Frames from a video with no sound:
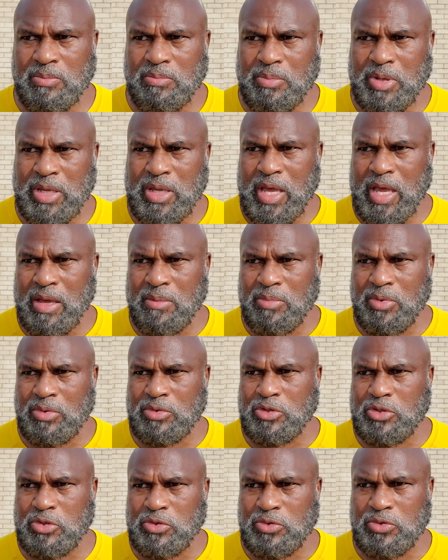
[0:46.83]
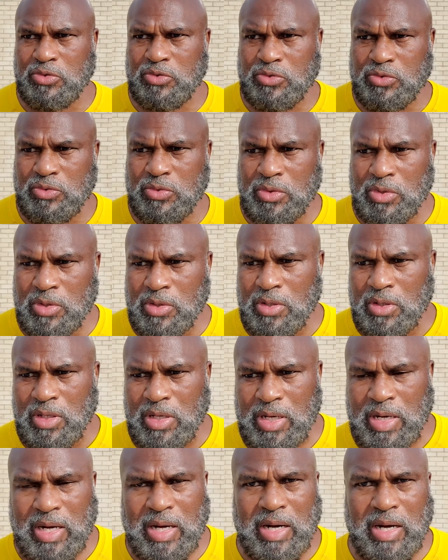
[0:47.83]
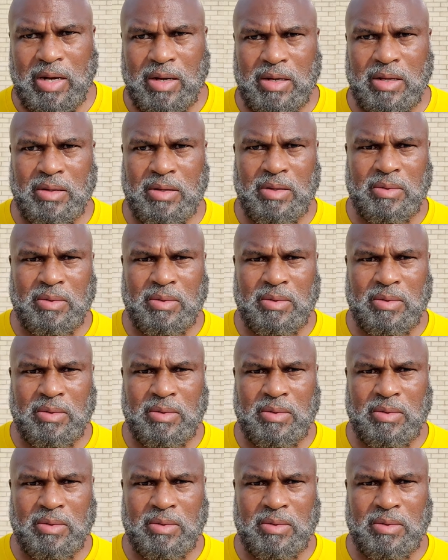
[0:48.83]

be able to uh,